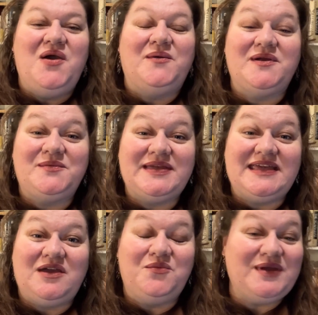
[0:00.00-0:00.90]
where
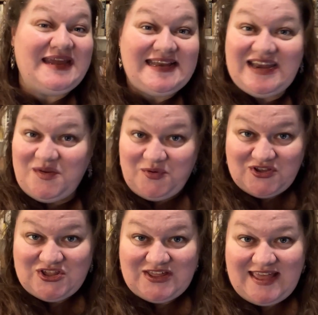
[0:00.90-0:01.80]
we read and
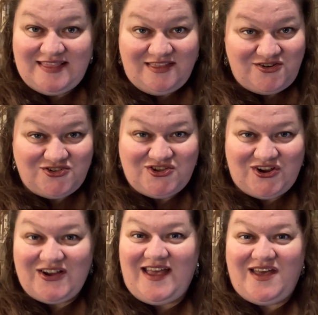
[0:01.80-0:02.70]
appreciate the
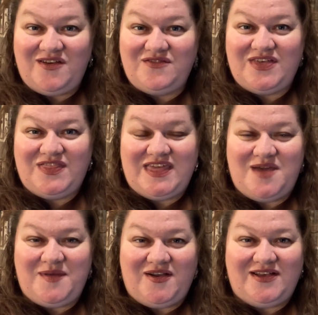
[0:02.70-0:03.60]
literature of the
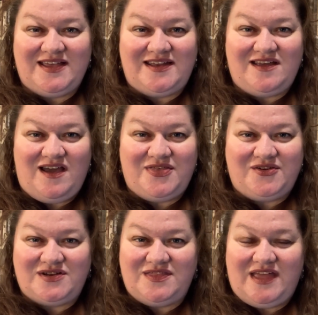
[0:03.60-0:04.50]
American
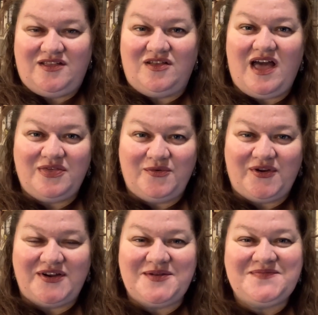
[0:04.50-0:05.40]
author Nathaniel
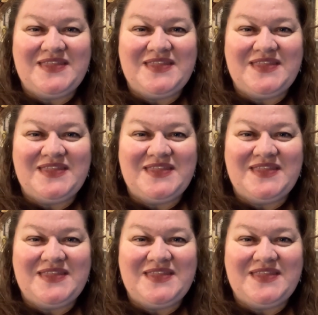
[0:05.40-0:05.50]
Hawthorne.